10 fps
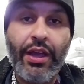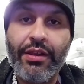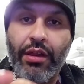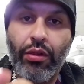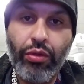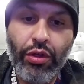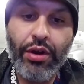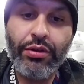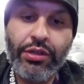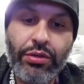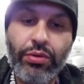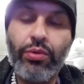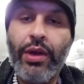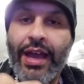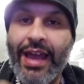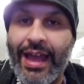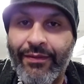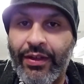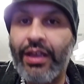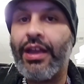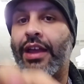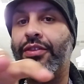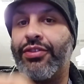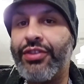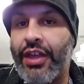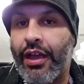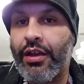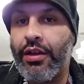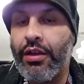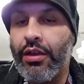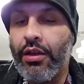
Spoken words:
is a little too heavy and thick